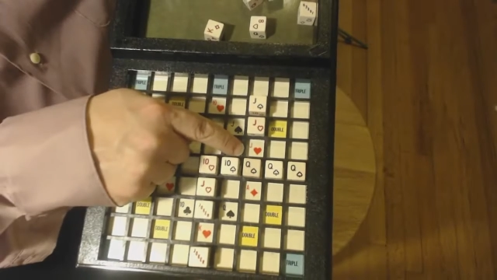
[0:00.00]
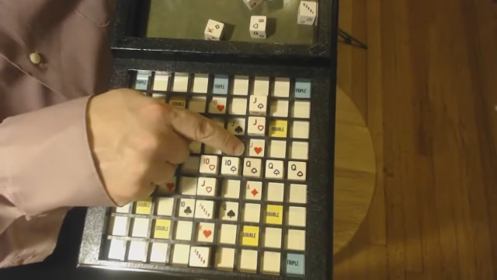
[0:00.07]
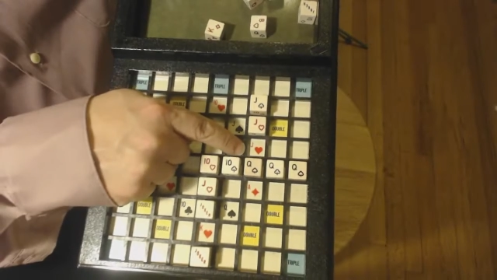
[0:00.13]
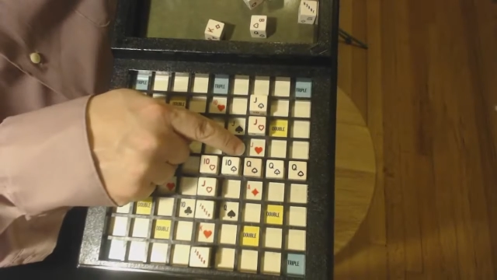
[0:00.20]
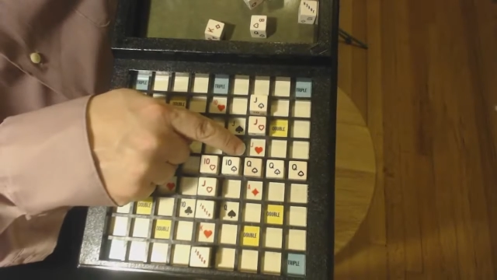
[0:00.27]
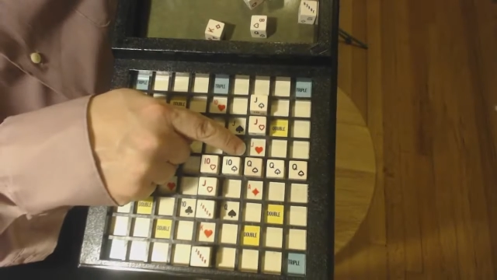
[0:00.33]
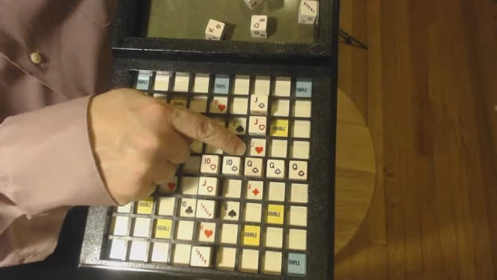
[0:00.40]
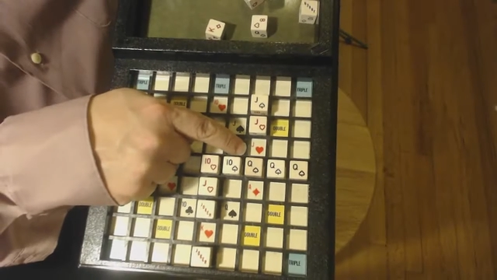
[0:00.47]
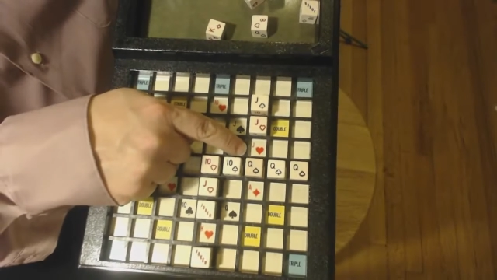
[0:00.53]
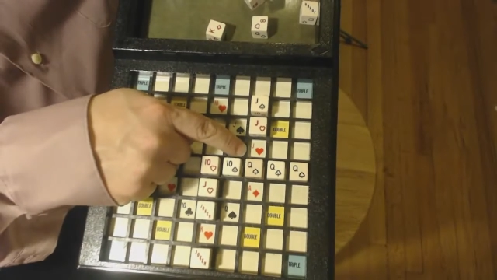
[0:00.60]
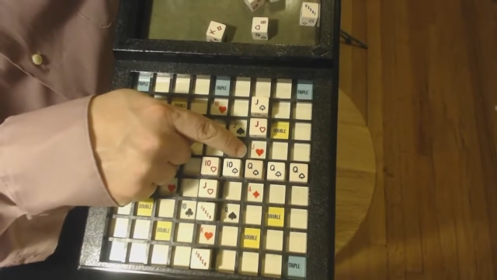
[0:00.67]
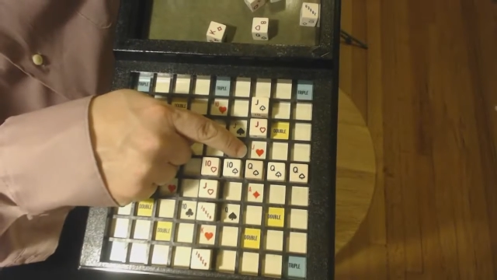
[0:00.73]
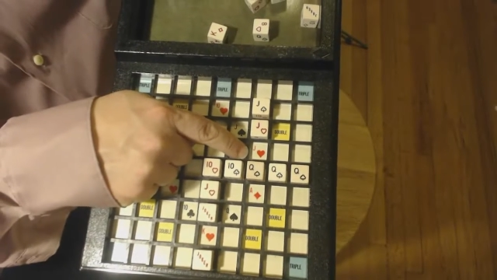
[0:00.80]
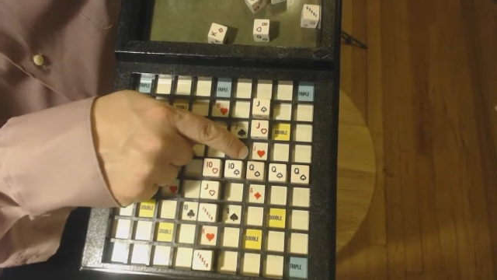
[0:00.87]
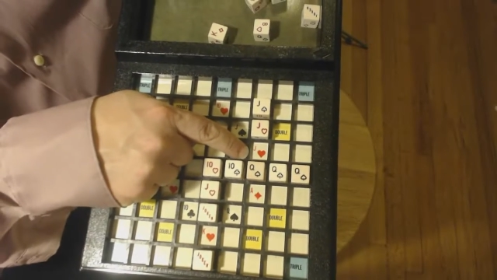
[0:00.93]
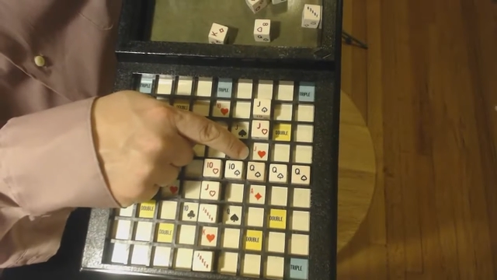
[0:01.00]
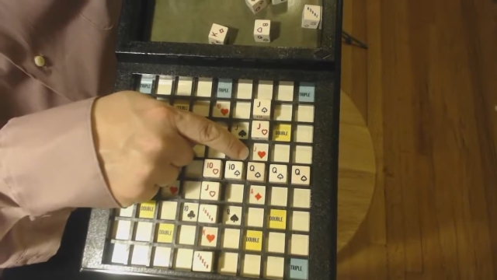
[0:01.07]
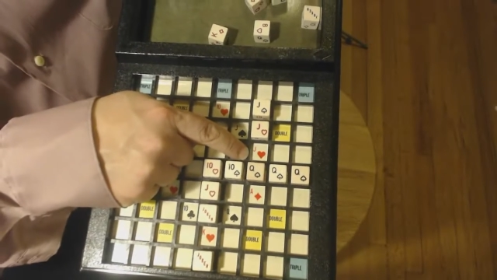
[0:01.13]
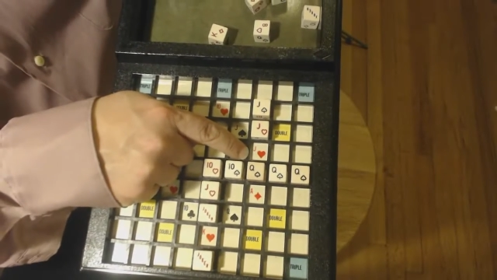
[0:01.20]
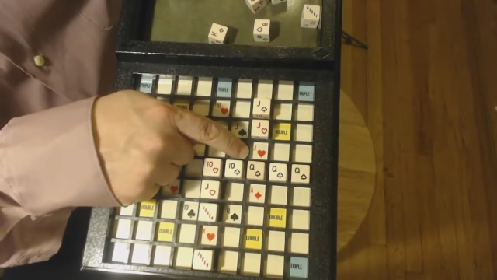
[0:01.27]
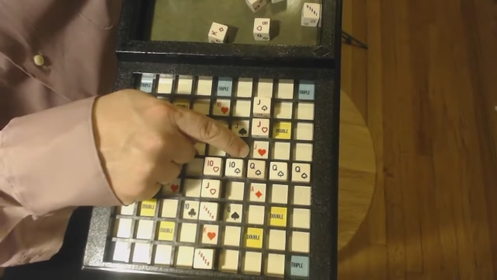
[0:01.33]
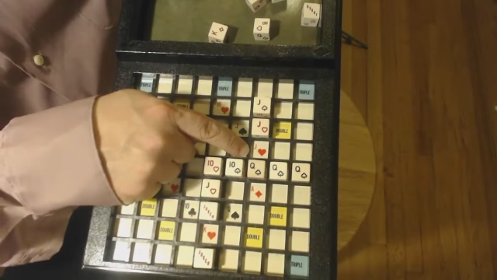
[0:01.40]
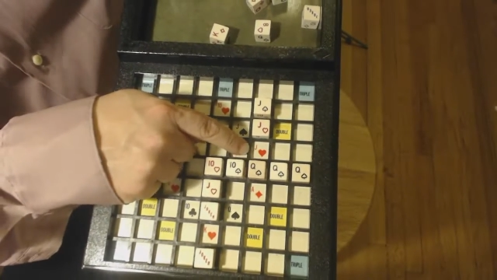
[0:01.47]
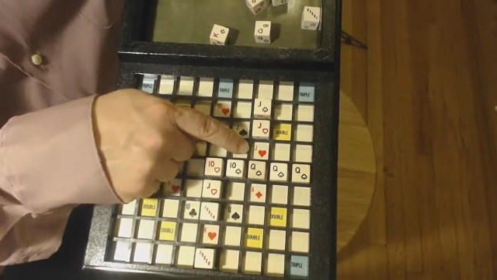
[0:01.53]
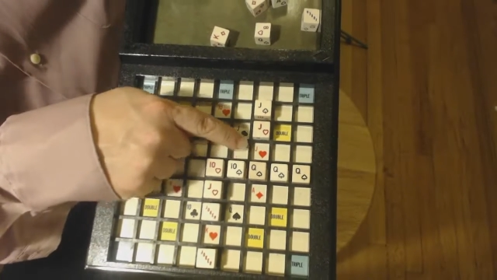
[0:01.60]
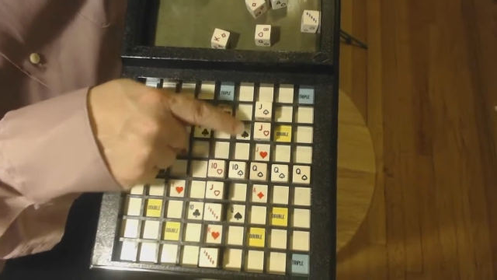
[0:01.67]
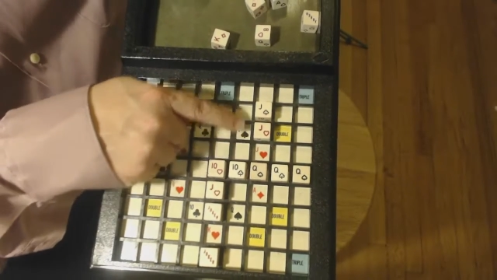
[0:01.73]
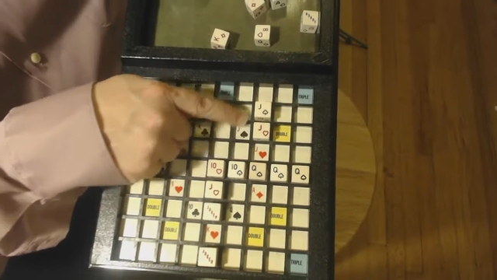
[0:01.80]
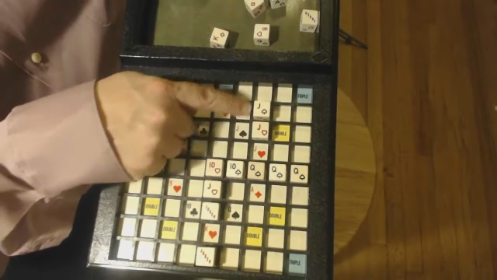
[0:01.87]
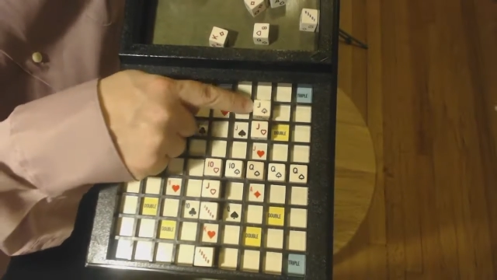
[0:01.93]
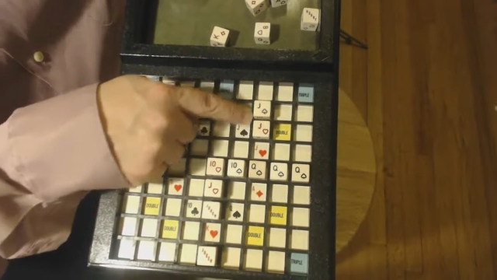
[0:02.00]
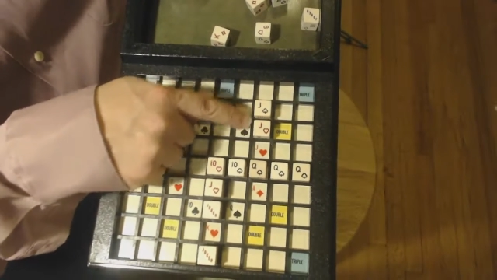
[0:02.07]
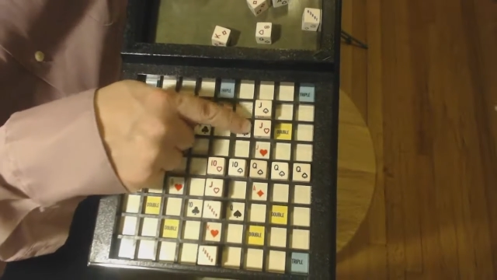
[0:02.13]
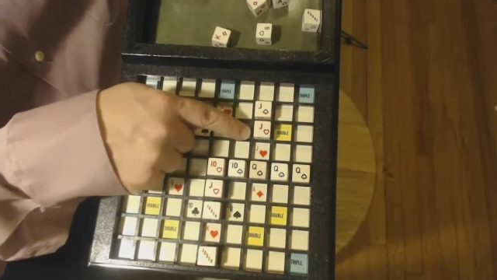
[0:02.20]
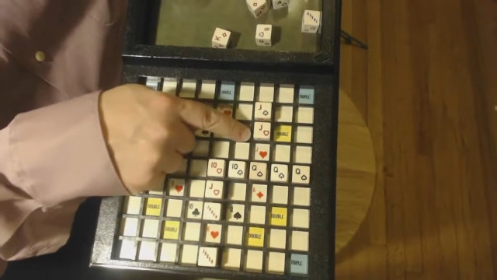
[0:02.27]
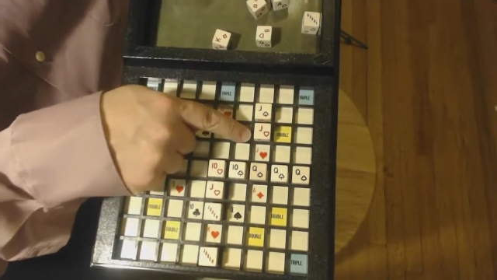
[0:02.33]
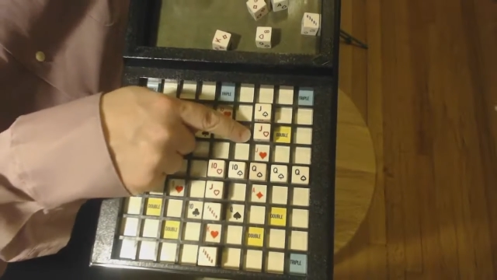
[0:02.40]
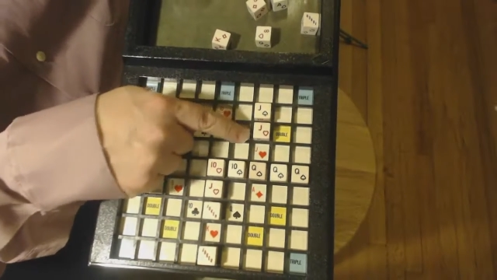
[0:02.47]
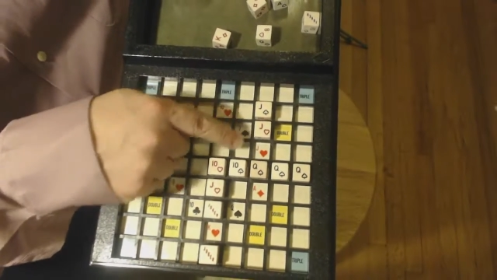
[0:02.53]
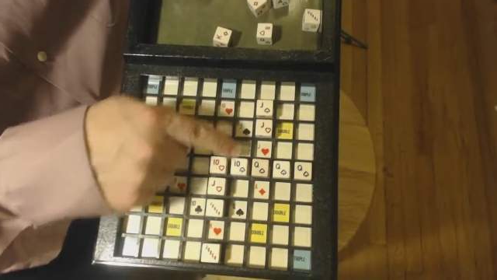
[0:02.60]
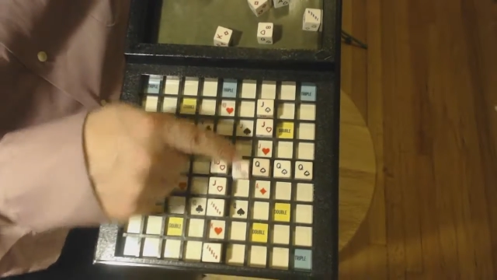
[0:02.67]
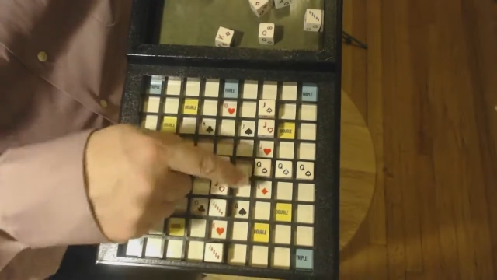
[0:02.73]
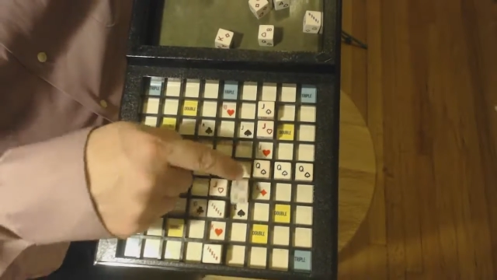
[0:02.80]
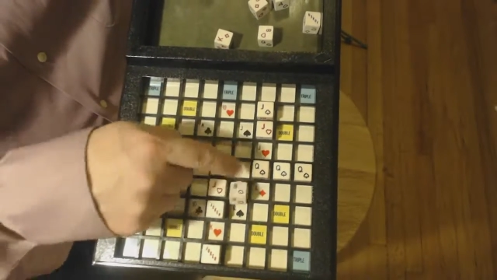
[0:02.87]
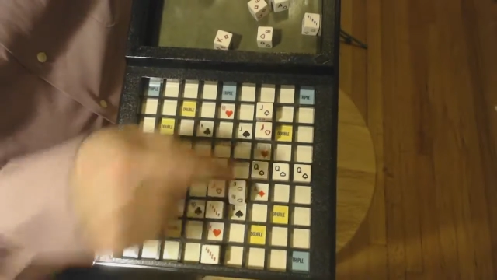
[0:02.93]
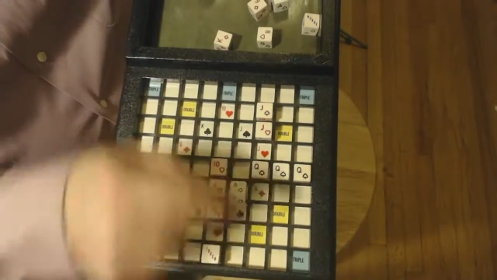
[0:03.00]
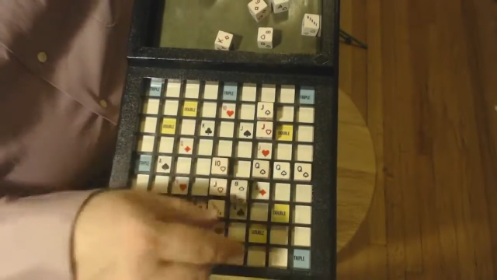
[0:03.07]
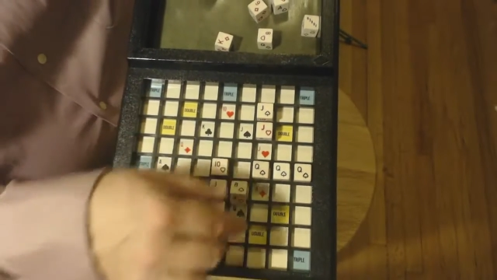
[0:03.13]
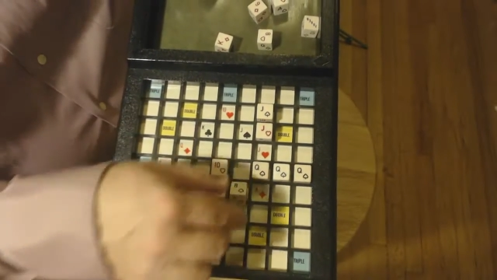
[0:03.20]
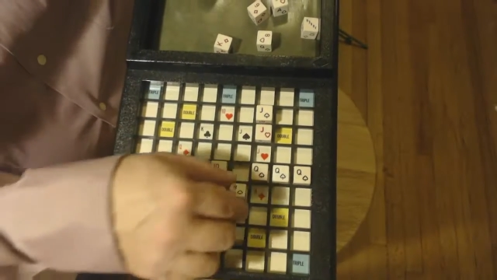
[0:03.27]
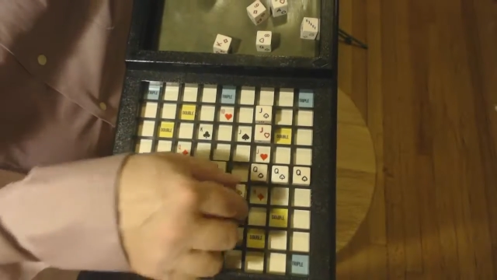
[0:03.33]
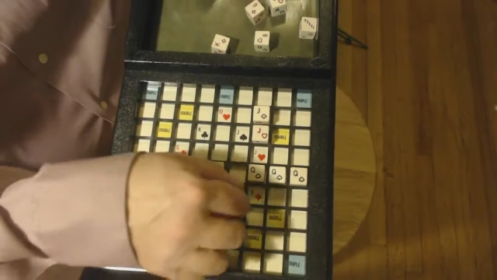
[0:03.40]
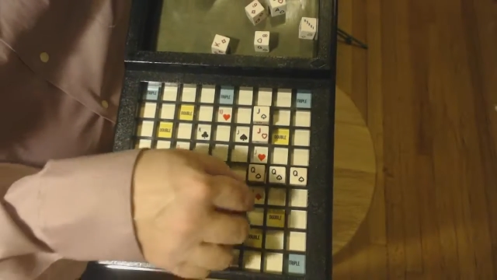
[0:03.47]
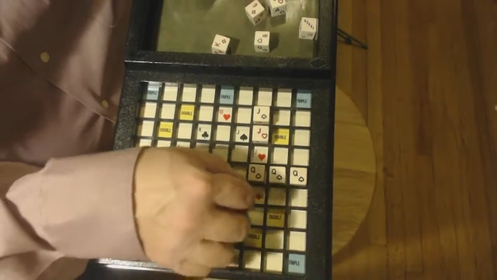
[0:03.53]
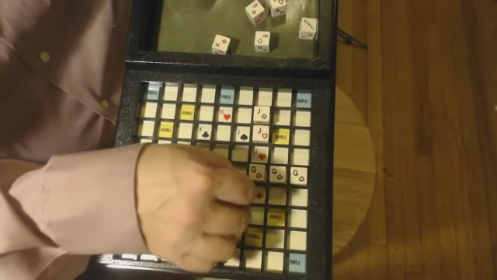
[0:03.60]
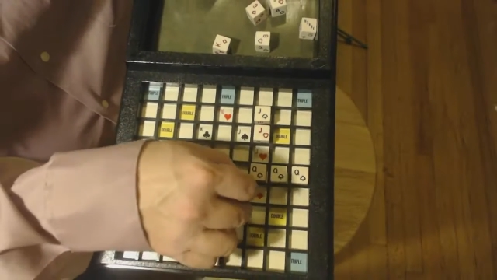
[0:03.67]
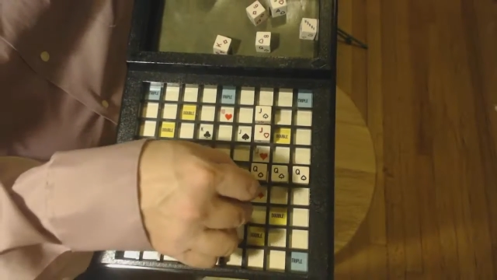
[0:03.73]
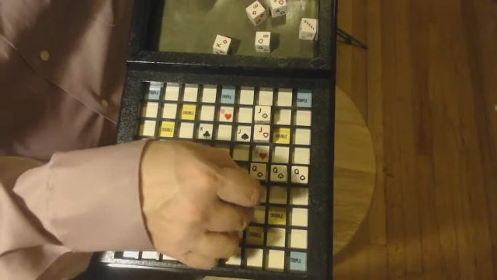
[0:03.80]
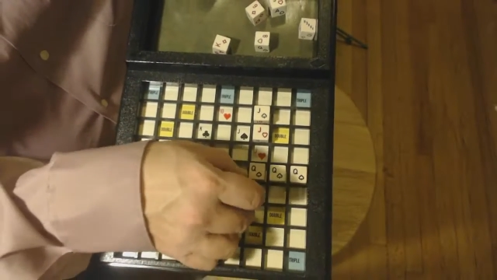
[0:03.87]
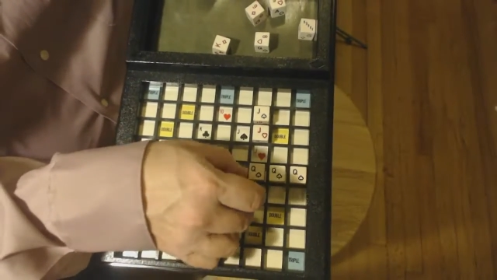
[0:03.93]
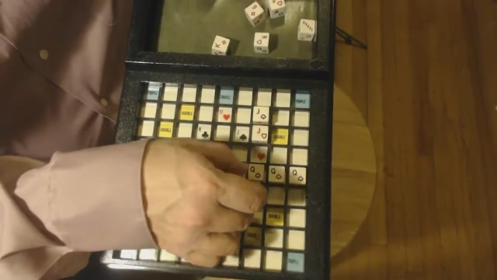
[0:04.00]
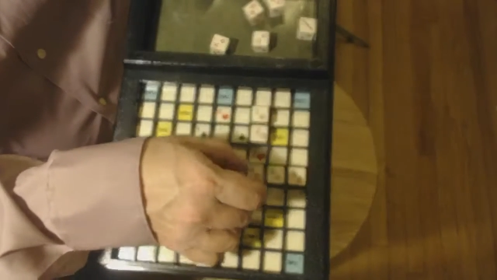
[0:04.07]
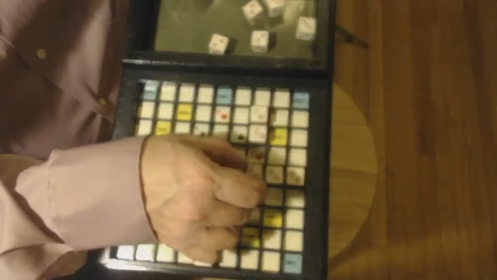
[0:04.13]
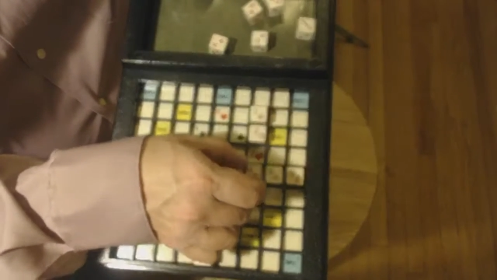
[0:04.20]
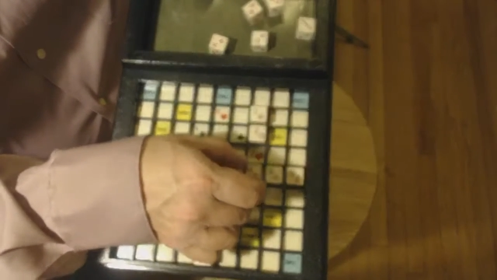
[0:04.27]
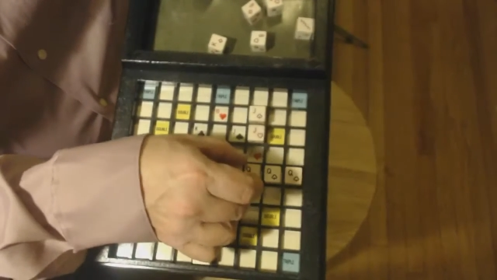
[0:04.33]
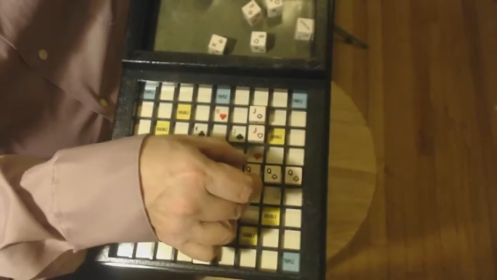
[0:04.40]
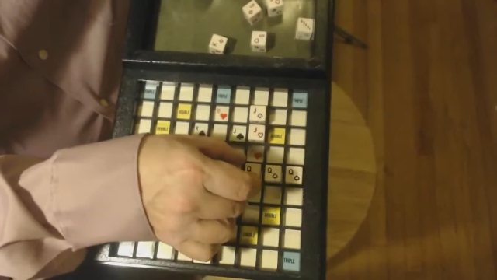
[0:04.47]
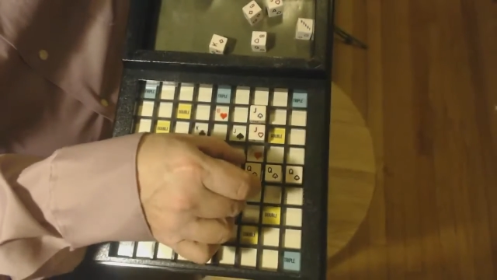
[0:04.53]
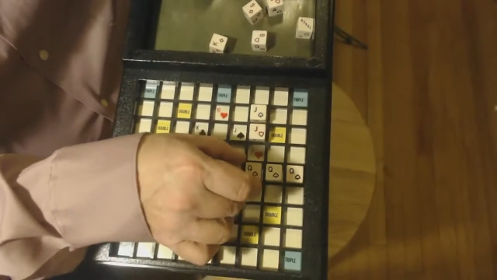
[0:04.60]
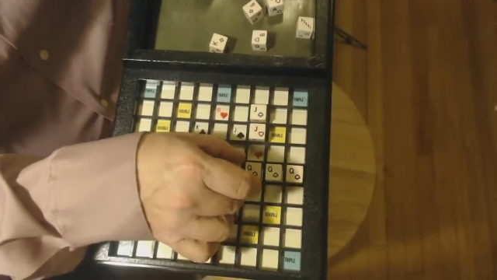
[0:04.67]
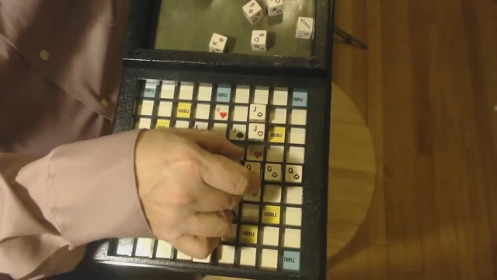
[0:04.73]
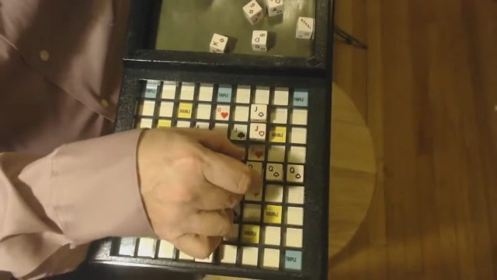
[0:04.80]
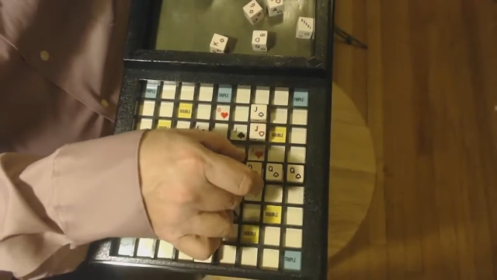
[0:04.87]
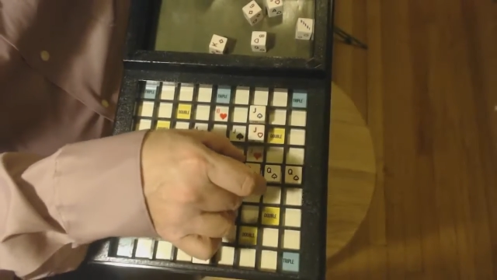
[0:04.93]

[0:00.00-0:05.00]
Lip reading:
No face is visible, so there are no lips to read.